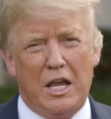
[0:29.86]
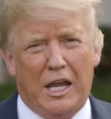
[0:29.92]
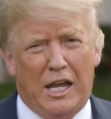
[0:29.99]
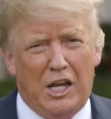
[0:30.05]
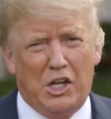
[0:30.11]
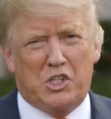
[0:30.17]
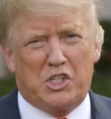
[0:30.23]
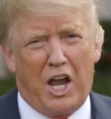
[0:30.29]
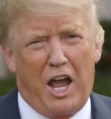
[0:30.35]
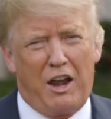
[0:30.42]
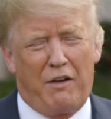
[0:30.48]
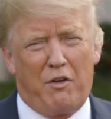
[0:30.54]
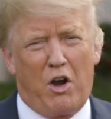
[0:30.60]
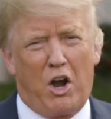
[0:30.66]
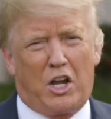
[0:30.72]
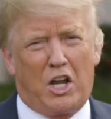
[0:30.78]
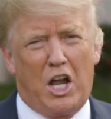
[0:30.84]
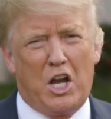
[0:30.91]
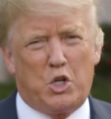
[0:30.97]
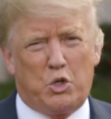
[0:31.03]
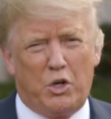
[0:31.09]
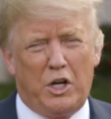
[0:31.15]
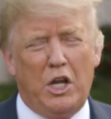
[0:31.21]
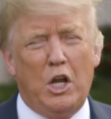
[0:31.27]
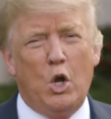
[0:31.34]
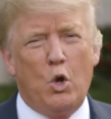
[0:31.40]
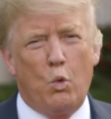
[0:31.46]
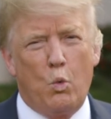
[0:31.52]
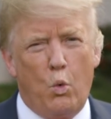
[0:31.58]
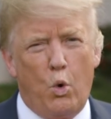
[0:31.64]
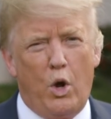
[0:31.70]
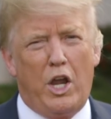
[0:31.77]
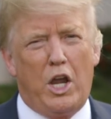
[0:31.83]
Inside of our country,
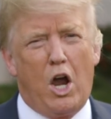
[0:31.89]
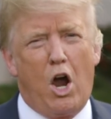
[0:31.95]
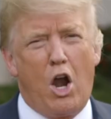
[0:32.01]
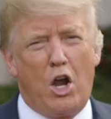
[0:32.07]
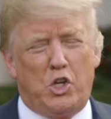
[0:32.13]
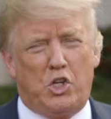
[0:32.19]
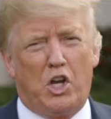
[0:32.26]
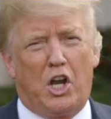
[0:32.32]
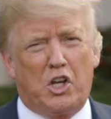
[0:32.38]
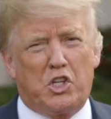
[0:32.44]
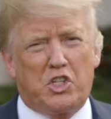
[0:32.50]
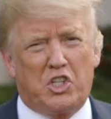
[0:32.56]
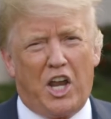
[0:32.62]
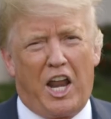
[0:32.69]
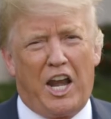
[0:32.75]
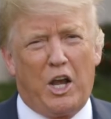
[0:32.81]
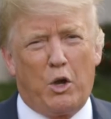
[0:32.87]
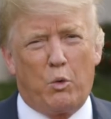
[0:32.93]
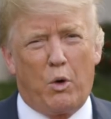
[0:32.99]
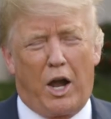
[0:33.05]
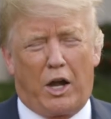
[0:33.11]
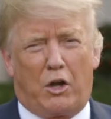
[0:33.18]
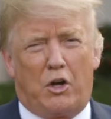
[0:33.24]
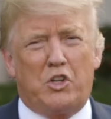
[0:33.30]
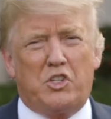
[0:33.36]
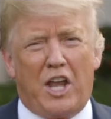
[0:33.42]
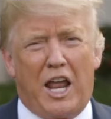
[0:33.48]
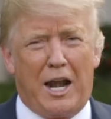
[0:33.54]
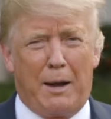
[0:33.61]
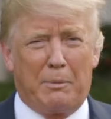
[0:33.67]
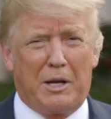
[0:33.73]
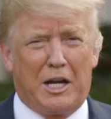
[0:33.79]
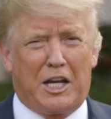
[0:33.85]
we are just setting records,
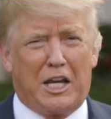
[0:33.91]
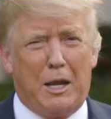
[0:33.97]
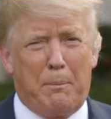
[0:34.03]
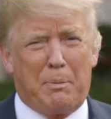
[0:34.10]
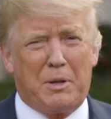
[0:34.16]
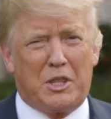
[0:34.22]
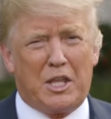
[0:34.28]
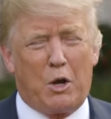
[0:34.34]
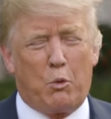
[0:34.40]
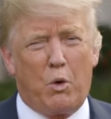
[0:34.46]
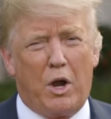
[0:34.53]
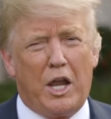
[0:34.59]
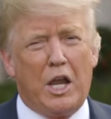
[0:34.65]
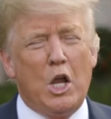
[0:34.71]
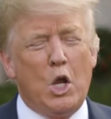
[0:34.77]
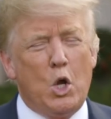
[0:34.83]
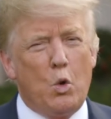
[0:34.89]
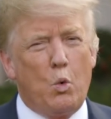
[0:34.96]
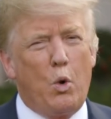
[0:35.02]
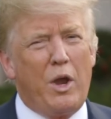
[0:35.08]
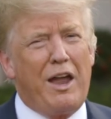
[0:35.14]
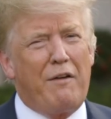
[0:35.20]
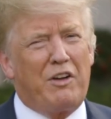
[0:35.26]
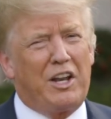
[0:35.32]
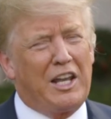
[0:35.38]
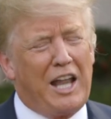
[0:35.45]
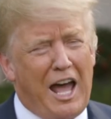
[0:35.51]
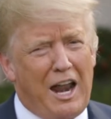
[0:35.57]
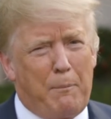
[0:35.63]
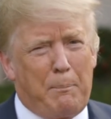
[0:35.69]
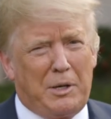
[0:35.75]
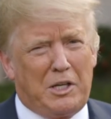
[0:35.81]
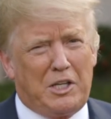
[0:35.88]
and I'm going to keep it that way. We have a
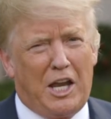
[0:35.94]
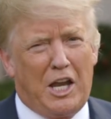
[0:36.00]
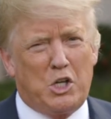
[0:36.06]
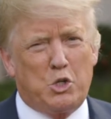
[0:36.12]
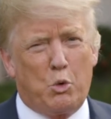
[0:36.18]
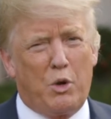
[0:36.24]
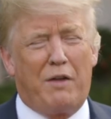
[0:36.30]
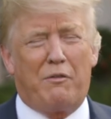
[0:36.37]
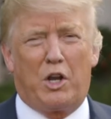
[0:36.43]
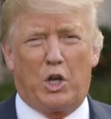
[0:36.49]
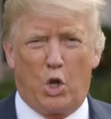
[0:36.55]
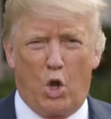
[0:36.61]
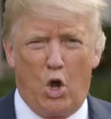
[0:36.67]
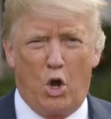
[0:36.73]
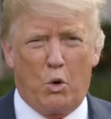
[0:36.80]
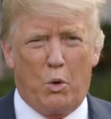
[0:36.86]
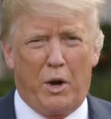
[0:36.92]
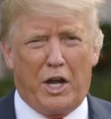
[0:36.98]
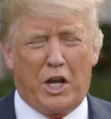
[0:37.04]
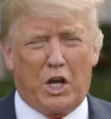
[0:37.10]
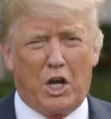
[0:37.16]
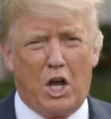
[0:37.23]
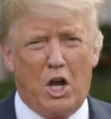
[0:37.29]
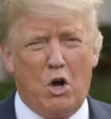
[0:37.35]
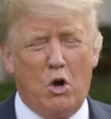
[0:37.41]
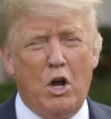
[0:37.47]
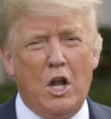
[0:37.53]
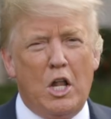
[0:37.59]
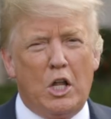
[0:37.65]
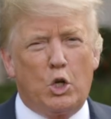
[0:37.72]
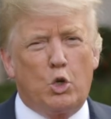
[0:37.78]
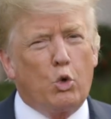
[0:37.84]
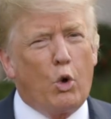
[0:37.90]
lot of potential. We have a long way to go.
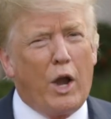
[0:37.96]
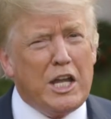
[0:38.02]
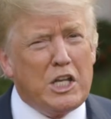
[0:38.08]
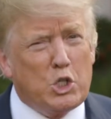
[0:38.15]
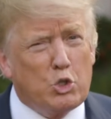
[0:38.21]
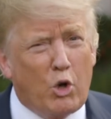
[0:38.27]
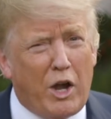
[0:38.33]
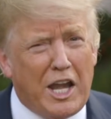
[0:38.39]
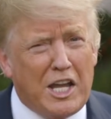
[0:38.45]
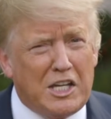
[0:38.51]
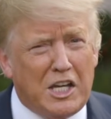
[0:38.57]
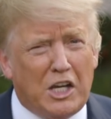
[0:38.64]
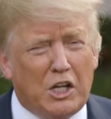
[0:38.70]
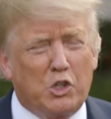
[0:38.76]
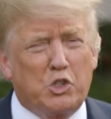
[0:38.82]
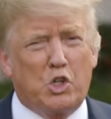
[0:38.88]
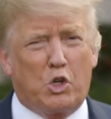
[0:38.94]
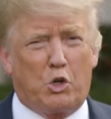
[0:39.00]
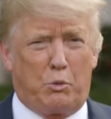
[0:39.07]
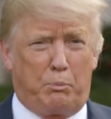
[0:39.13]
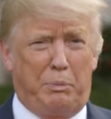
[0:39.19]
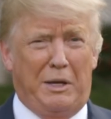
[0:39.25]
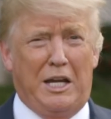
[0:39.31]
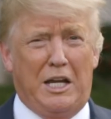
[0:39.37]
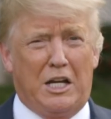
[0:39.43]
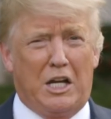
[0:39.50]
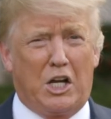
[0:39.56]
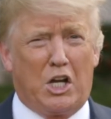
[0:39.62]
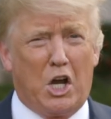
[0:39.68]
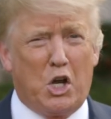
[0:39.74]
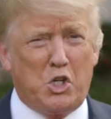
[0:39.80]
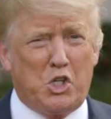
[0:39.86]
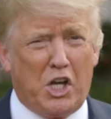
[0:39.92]
Great trade deals are being
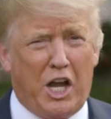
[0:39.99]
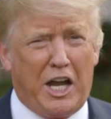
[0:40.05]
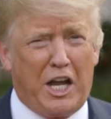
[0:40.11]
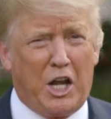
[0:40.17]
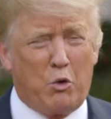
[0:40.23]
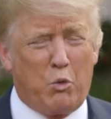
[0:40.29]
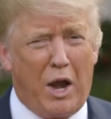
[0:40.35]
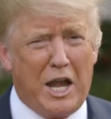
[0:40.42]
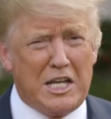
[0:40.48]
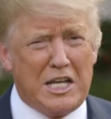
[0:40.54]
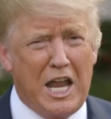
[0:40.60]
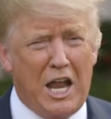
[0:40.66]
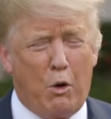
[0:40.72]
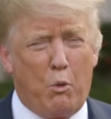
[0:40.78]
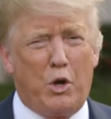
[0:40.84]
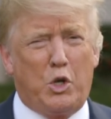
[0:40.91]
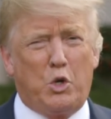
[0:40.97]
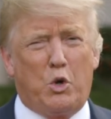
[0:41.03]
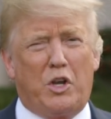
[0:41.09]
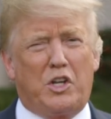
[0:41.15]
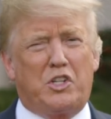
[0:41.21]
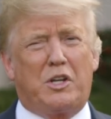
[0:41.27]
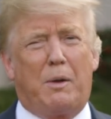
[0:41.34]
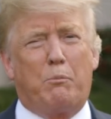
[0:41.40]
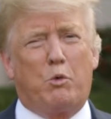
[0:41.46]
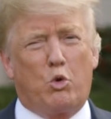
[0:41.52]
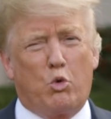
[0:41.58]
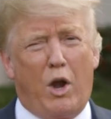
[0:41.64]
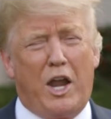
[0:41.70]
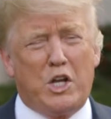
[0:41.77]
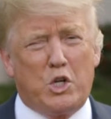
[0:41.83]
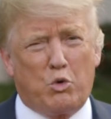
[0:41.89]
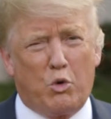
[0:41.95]
negotiated right now. We're doing some
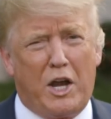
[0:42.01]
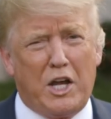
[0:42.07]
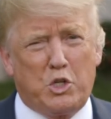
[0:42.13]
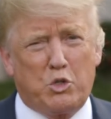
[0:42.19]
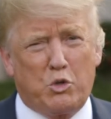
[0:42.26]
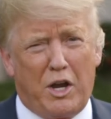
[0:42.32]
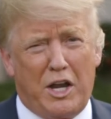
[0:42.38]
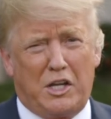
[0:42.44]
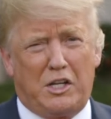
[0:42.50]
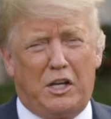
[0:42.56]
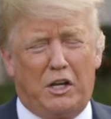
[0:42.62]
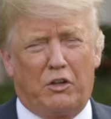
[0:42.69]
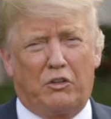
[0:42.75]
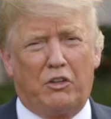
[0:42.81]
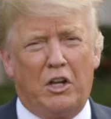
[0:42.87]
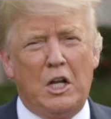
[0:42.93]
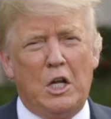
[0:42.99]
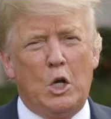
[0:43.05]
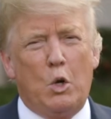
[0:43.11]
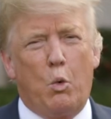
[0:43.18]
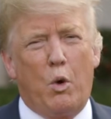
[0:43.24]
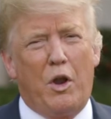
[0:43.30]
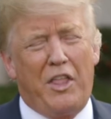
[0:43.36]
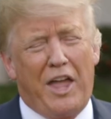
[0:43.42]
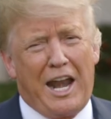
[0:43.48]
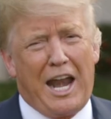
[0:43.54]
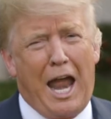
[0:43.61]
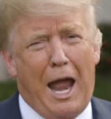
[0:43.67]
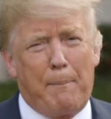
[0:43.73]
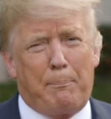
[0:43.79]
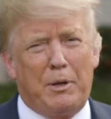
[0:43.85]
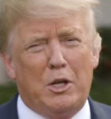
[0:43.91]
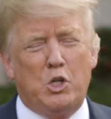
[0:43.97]
great, great trade deals. When that
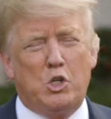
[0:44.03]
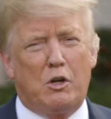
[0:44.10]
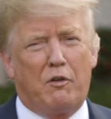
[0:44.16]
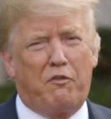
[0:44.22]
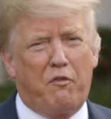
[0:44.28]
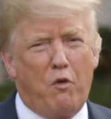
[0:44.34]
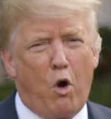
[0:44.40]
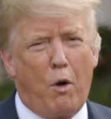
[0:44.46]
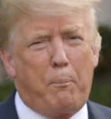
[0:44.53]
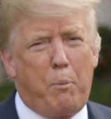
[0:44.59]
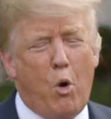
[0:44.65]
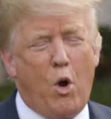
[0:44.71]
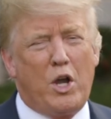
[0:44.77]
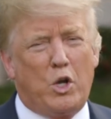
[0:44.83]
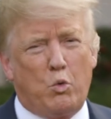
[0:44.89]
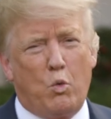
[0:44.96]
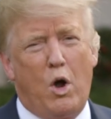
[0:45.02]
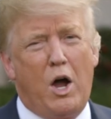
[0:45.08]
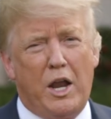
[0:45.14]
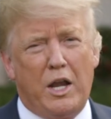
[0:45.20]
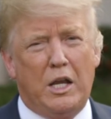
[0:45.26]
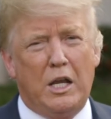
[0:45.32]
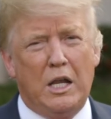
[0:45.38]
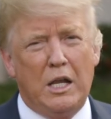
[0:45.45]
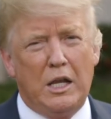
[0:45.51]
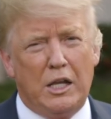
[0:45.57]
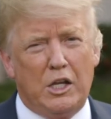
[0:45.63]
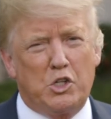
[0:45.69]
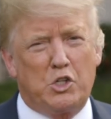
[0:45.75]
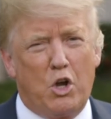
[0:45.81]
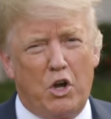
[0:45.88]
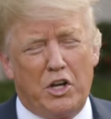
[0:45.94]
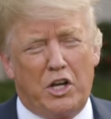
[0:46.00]
happens, your 4.1
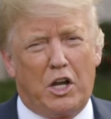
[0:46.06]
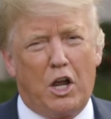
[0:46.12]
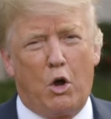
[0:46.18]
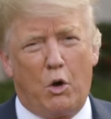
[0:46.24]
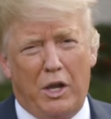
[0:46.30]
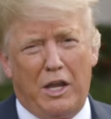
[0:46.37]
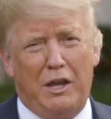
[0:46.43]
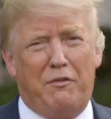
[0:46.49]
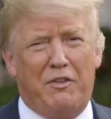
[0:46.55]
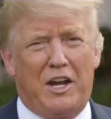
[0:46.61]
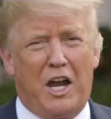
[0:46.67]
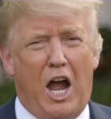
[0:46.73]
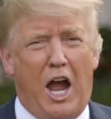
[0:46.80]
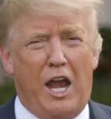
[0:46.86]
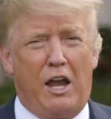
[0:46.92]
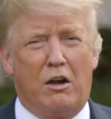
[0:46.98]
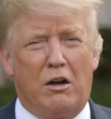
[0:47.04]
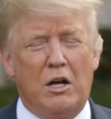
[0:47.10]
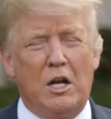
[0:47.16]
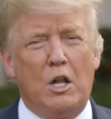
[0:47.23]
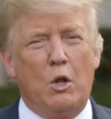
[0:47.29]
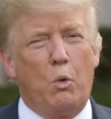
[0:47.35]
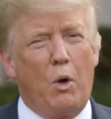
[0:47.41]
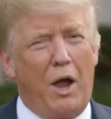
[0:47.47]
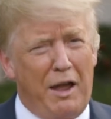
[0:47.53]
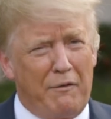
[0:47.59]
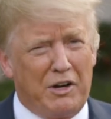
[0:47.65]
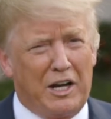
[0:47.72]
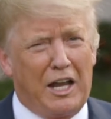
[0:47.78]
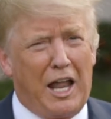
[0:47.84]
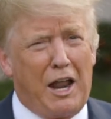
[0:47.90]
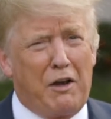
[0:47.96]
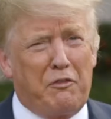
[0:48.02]
is going to go even higher. We're having
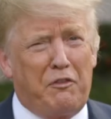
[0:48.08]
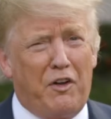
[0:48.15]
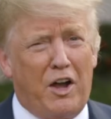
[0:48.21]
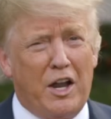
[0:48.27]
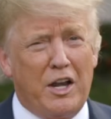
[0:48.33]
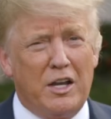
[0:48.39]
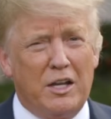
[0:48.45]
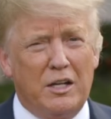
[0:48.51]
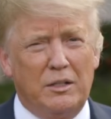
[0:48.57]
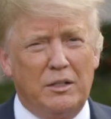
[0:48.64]
a lot of fun.